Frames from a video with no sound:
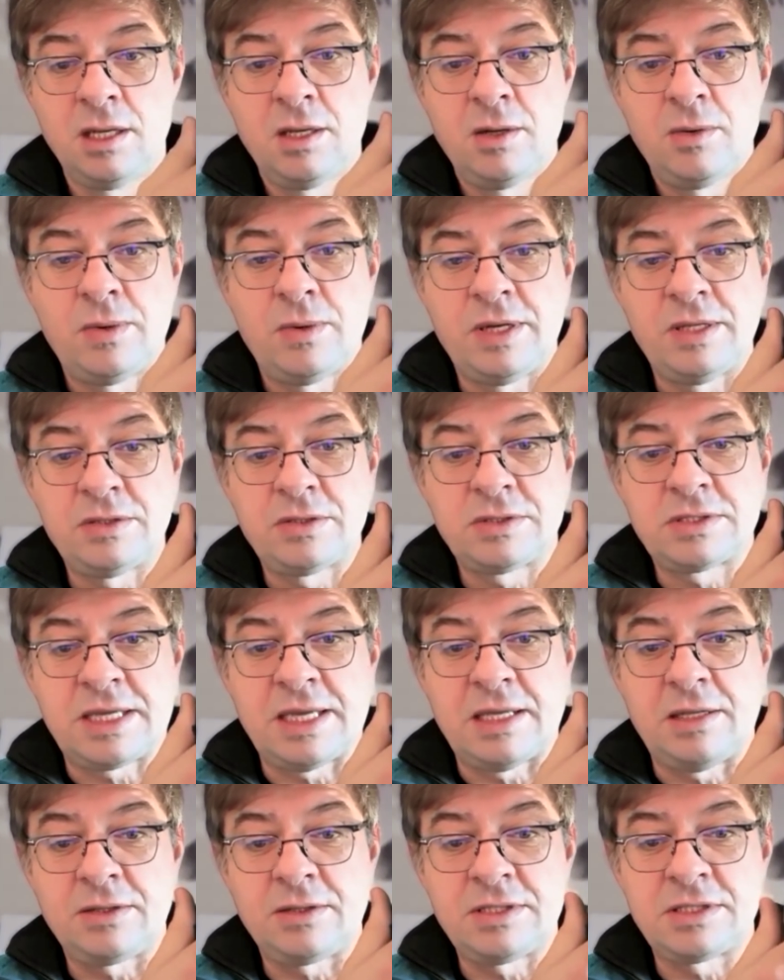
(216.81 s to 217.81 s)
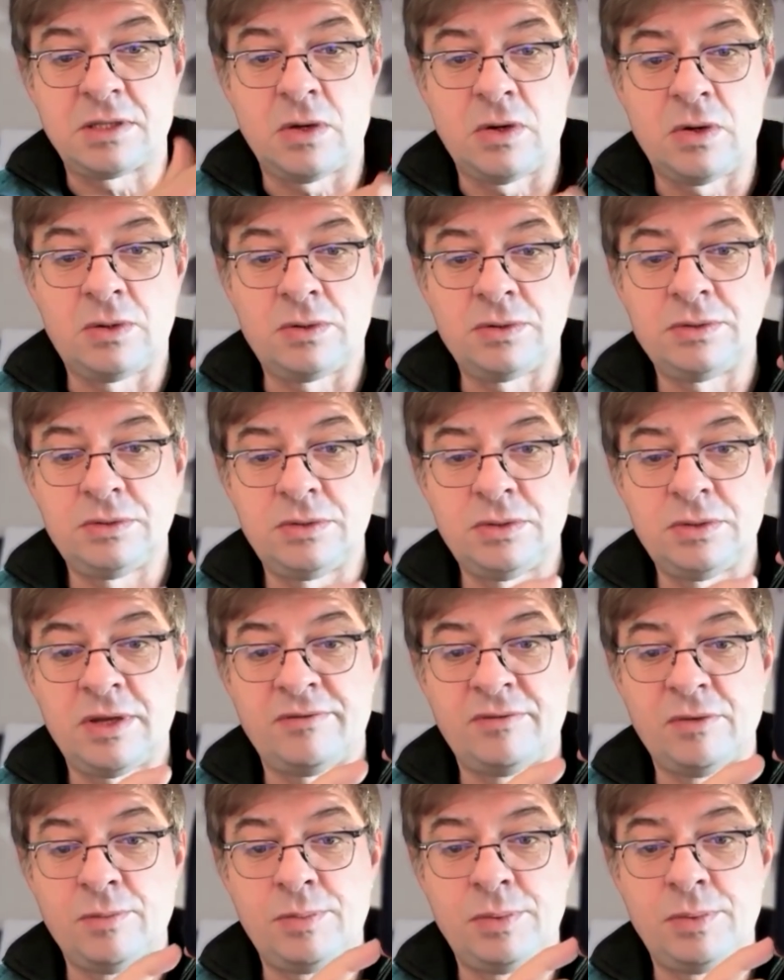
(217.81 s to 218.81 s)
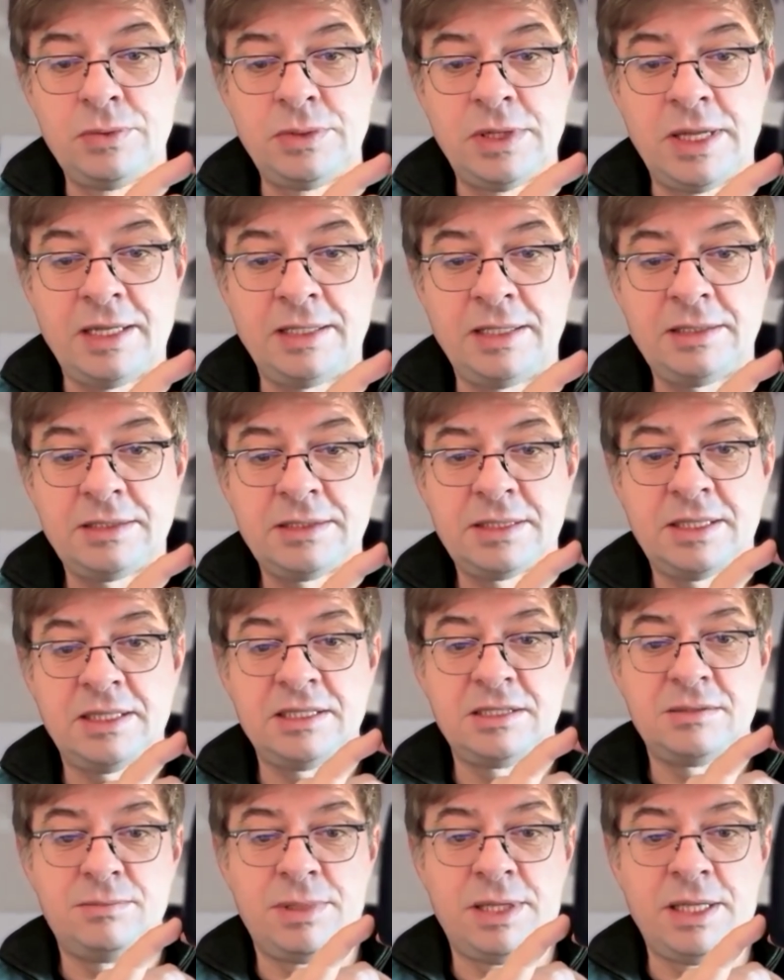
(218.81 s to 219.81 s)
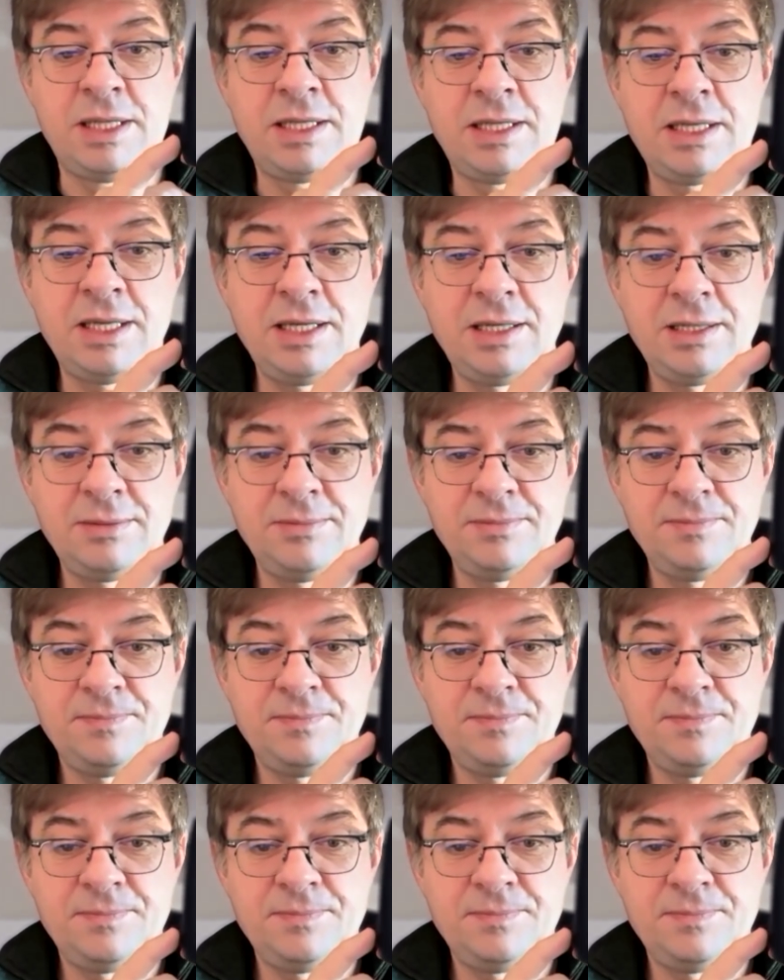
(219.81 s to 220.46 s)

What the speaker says: When the scanner is on, you have a blue light that is blinking.